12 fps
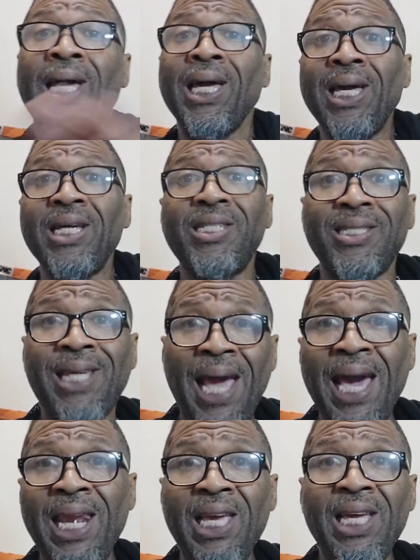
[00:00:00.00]
his
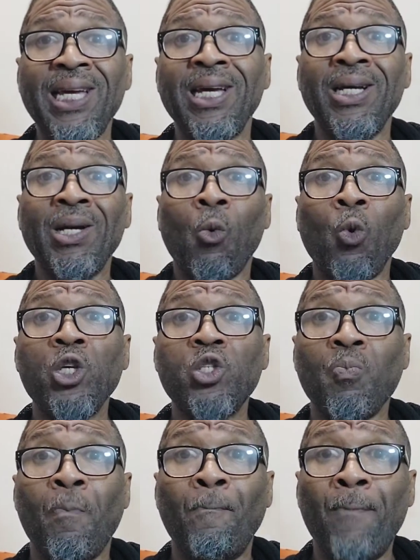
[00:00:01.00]
daddy was
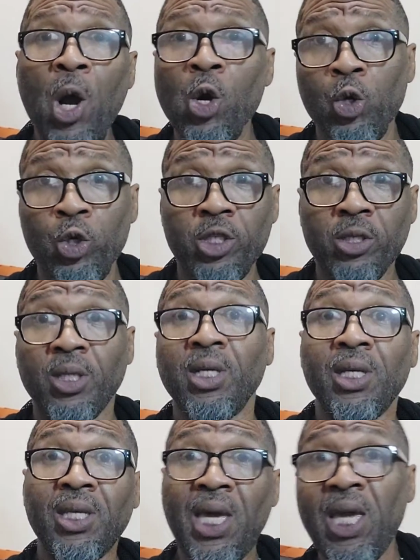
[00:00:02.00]
murdered,
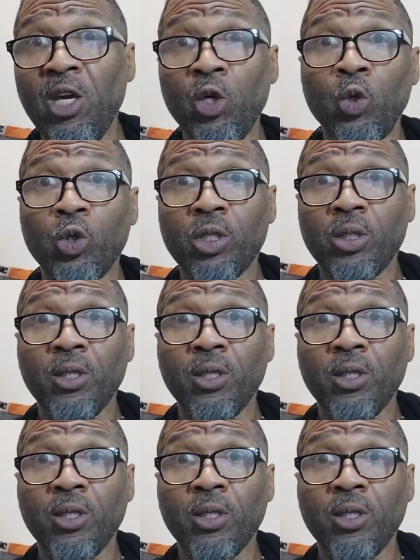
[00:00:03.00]
killed